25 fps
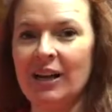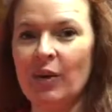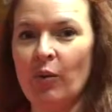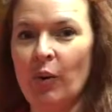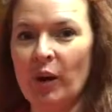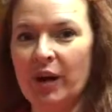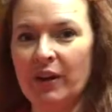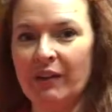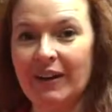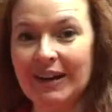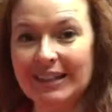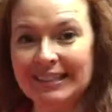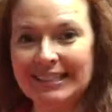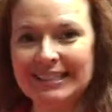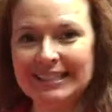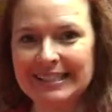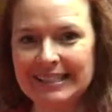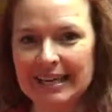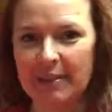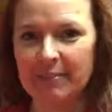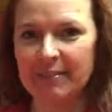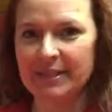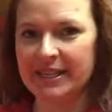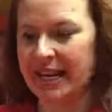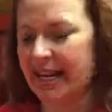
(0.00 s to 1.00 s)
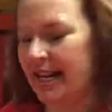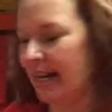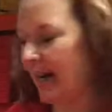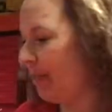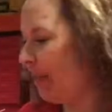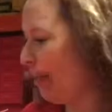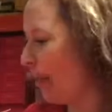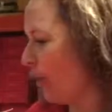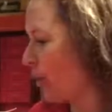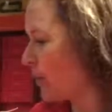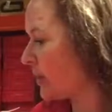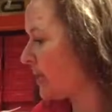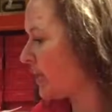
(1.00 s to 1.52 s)
one of our STEM Day in a
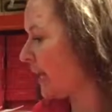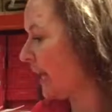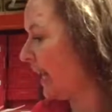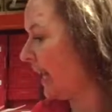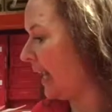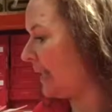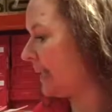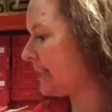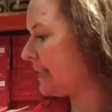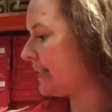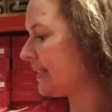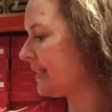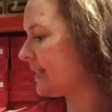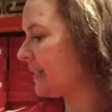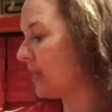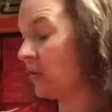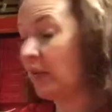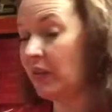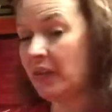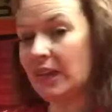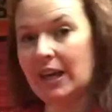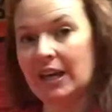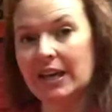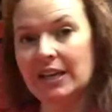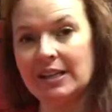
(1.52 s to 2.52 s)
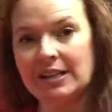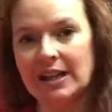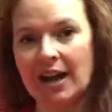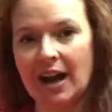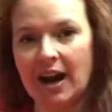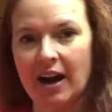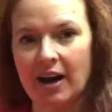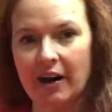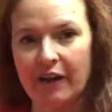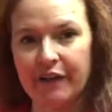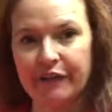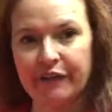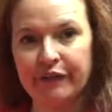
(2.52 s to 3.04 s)
Box kits. So these
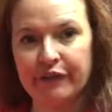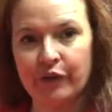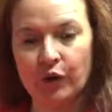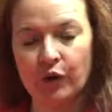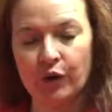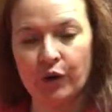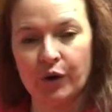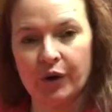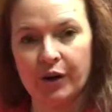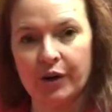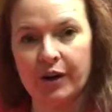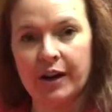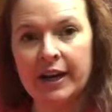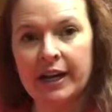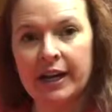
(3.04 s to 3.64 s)
are for